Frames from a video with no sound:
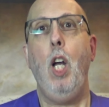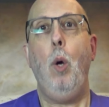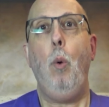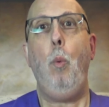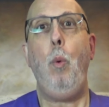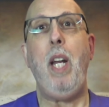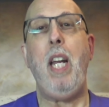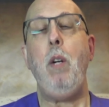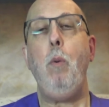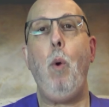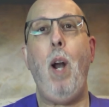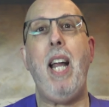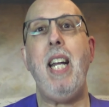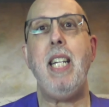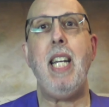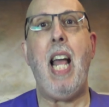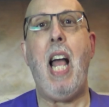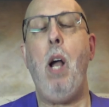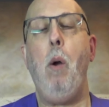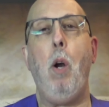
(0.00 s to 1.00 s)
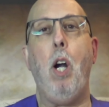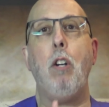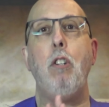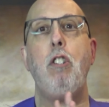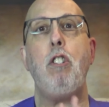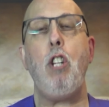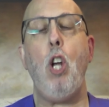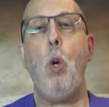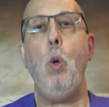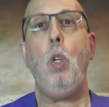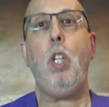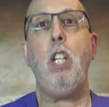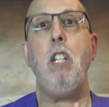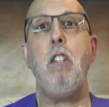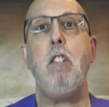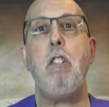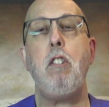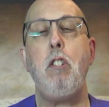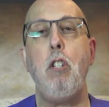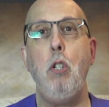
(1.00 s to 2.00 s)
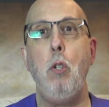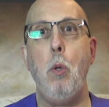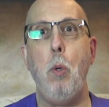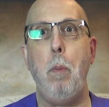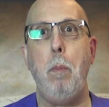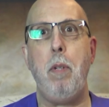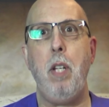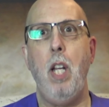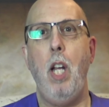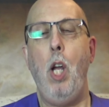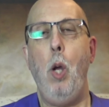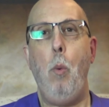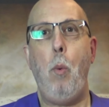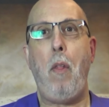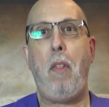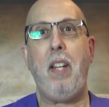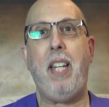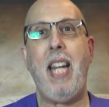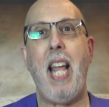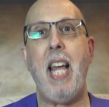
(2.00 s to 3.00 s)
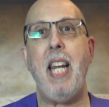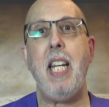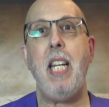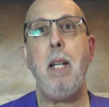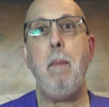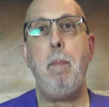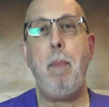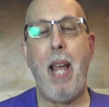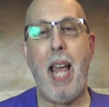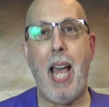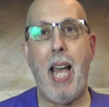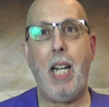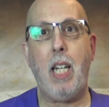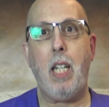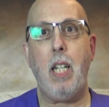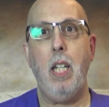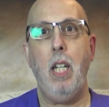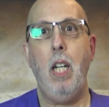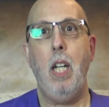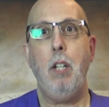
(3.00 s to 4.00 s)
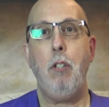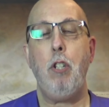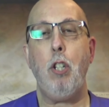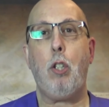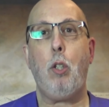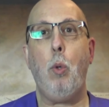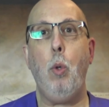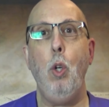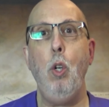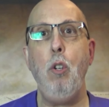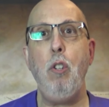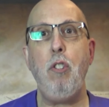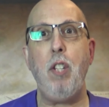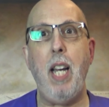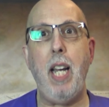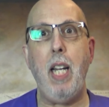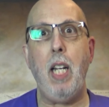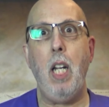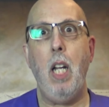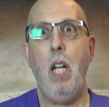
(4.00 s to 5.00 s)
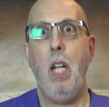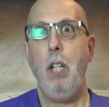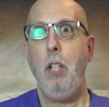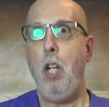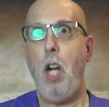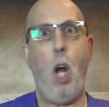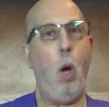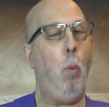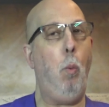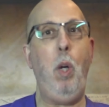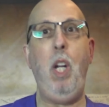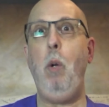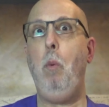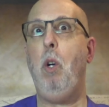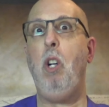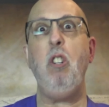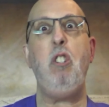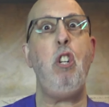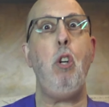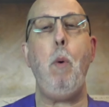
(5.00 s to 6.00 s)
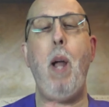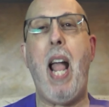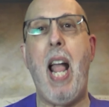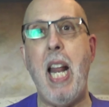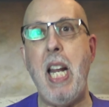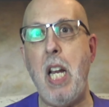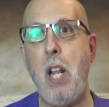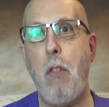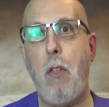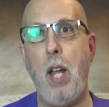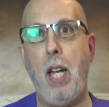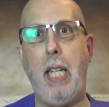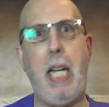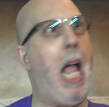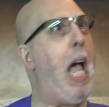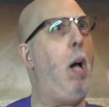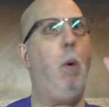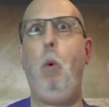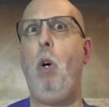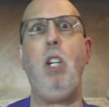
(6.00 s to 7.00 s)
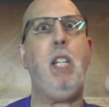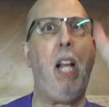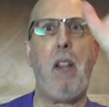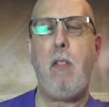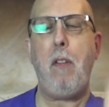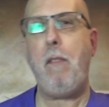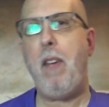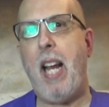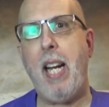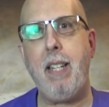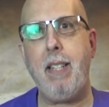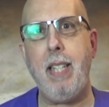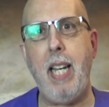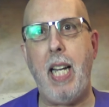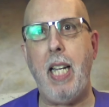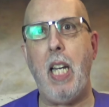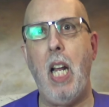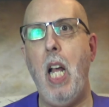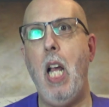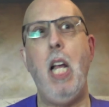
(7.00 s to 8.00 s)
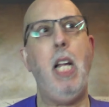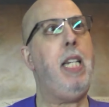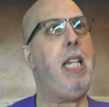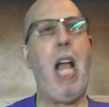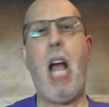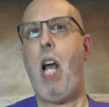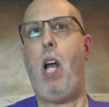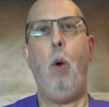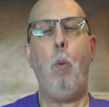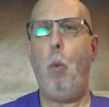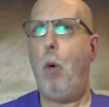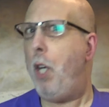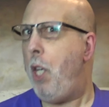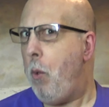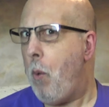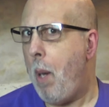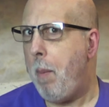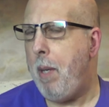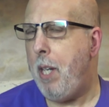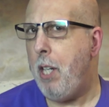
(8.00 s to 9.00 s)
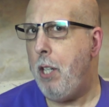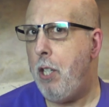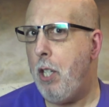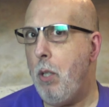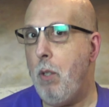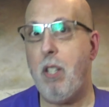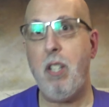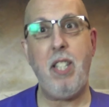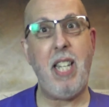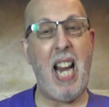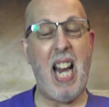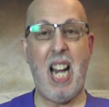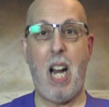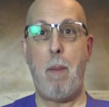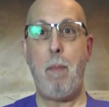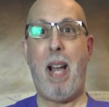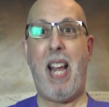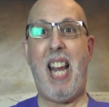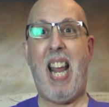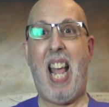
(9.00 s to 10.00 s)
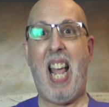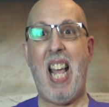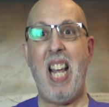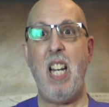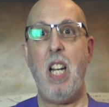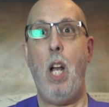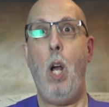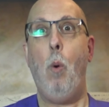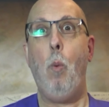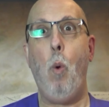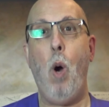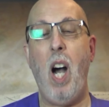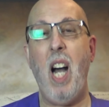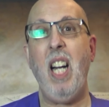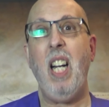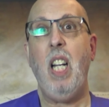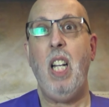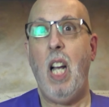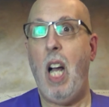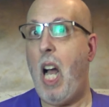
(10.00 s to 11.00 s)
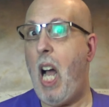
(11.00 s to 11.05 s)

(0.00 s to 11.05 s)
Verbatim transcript: We right now are so consumed with getting back to cruising, you know, we will do anything. Yeah, we'll get the vaccine. Yeah, what do you want me to do? Stand on my head? What?